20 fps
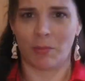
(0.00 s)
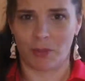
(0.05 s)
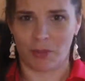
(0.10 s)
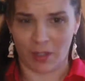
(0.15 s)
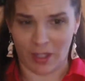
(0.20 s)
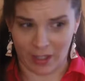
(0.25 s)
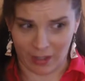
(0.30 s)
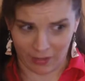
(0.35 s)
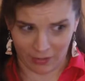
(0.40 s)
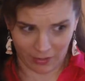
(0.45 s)

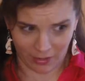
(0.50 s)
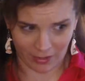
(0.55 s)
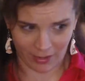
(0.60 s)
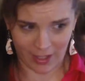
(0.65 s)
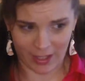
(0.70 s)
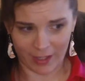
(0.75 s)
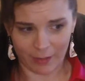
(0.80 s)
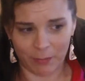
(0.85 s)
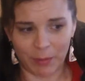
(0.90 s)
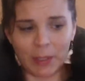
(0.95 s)
around. A
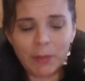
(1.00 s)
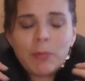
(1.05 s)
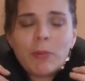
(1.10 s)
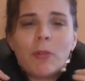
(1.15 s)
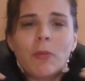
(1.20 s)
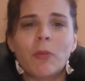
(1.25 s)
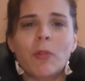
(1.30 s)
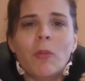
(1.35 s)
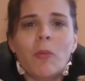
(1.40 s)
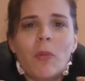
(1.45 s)
lot of
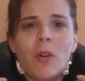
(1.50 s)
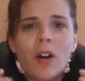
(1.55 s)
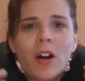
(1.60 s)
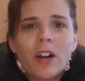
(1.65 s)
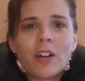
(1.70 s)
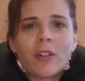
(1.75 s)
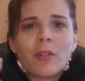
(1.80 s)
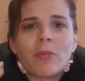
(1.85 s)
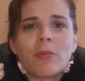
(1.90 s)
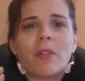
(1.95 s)
people will
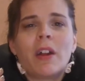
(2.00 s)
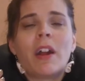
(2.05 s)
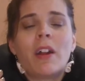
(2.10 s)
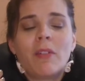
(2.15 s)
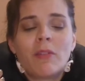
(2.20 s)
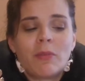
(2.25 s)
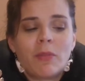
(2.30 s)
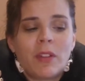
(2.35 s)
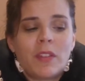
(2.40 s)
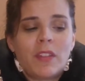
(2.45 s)
walk
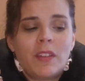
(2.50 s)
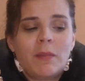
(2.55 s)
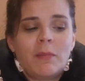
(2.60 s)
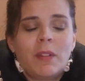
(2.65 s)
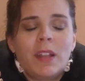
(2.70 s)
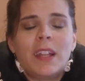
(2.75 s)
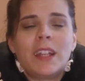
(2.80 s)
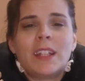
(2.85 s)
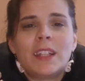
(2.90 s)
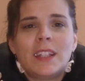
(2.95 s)
around with them
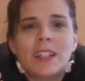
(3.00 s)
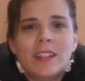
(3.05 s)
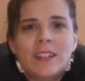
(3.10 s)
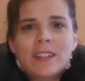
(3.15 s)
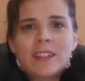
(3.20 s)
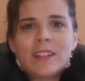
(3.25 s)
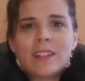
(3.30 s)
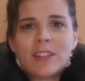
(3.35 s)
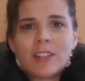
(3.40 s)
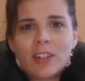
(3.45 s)
like
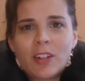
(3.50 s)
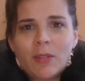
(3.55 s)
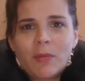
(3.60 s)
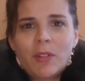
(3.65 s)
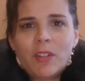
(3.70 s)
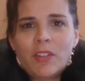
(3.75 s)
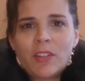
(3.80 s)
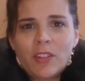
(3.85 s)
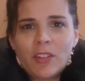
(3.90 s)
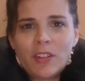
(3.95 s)
this to start
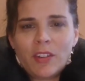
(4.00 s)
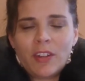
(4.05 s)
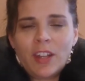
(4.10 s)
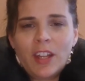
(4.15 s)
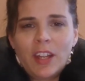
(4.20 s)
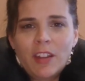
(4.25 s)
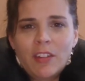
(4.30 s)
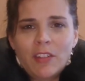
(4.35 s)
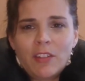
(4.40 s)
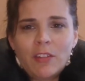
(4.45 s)
with so their
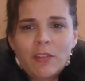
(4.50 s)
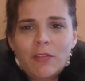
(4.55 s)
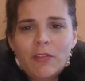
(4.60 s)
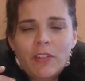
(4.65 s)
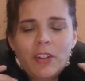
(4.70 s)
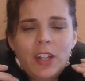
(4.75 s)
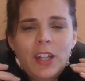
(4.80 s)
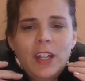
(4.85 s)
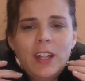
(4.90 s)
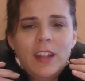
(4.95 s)
hands are
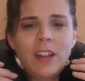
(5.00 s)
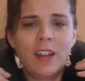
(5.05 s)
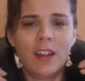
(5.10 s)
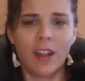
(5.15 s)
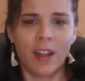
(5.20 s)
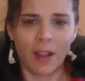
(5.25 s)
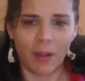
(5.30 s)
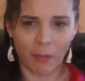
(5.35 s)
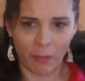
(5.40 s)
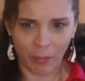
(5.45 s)
free.
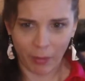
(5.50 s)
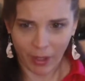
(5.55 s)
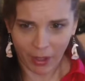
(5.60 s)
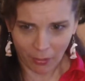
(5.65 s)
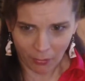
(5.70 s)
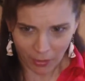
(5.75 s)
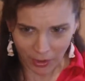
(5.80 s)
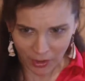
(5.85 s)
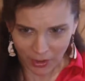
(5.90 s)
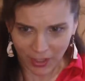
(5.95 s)

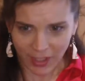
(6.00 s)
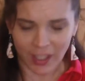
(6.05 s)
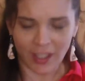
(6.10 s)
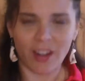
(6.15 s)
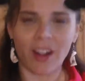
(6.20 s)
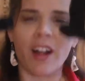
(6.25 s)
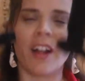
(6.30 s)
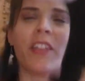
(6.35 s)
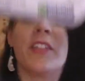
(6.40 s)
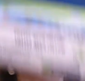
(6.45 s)
But when you get
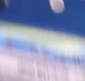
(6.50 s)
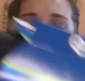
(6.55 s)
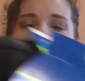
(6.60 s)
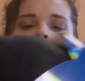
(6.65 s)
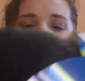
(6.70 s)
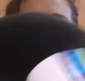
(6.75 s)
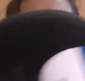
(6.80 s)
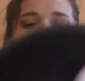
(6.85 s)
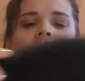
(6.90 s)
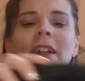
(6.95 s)
on the
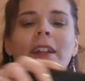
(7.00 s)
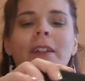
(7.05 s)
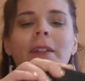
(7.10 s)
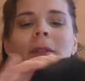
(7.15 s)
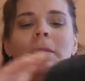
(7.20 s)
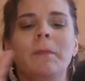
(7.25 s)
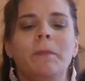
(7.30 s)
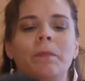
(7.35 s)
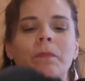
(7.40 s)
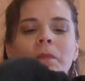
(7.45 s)

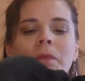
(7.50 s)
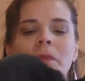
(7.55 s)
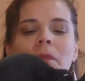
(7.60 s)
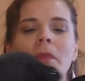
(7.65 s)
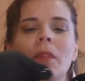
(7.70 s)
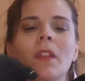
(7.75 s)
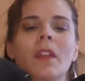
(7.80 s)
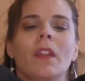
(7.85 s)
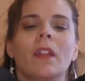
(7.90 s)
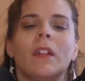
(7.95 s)
plane,
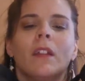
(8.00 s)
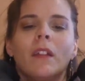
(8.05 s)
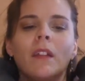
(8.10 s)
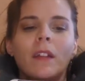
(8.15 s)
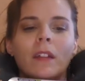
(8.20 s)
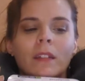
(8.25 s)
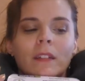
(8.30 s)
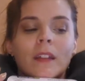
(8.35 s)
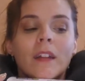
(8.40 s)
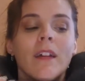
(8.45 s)

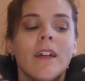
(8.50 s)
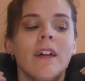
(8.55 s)
it's